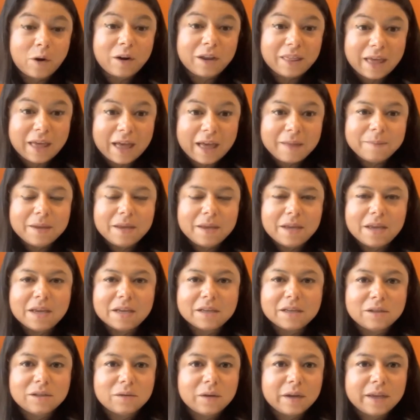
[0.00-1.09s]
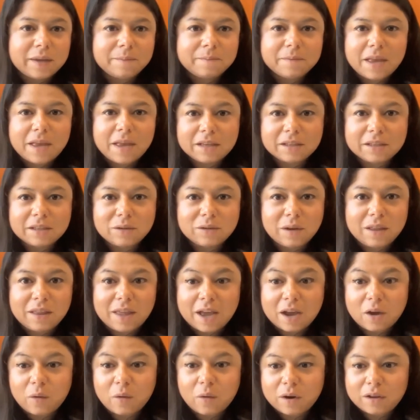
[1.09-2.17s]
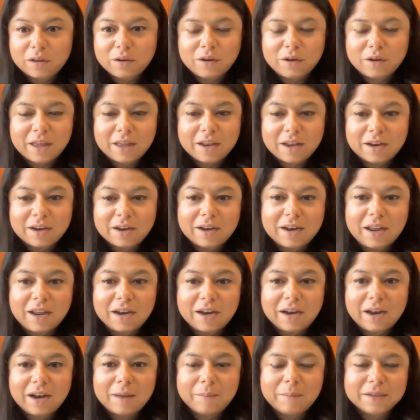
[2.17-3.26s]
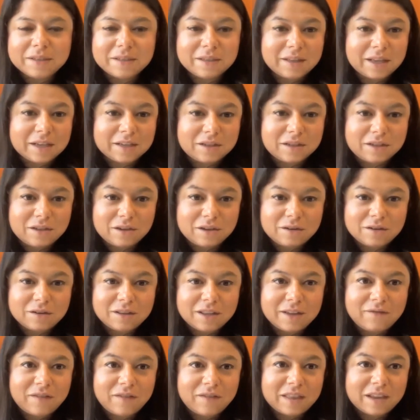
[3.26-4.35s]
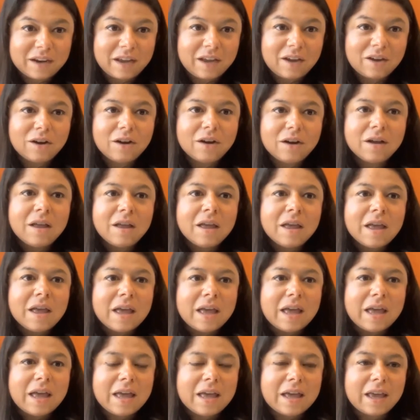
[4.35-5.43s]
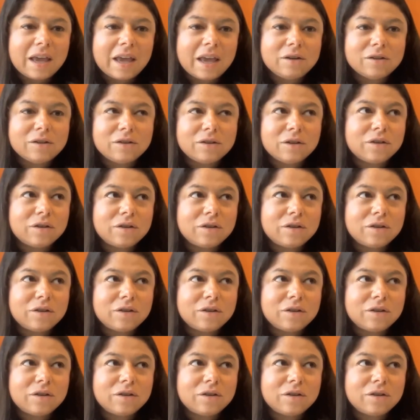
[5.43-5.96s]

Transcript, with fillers: a great priority, and I agree in Federico's presentation